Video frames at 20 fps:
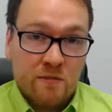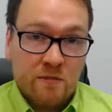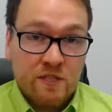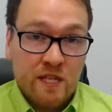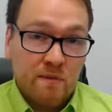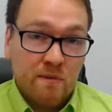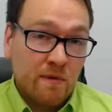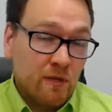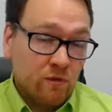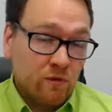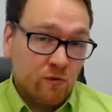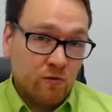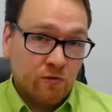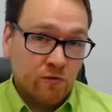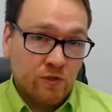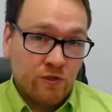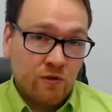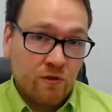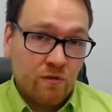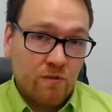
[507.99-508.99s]
they might
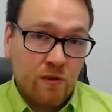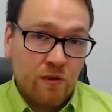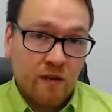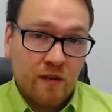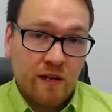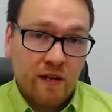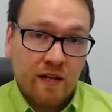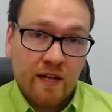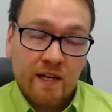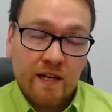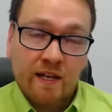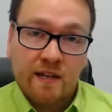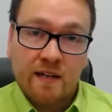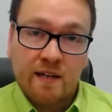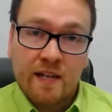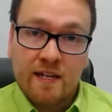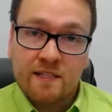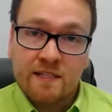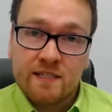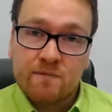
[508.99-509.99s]
also apply a
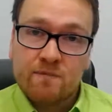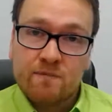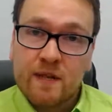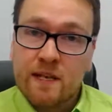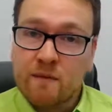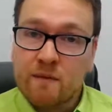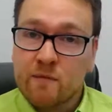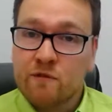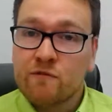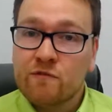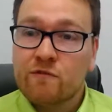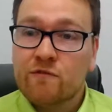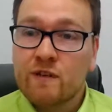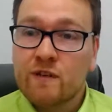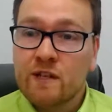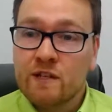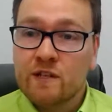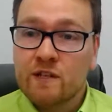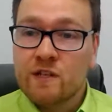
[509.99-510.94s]
late payment fee.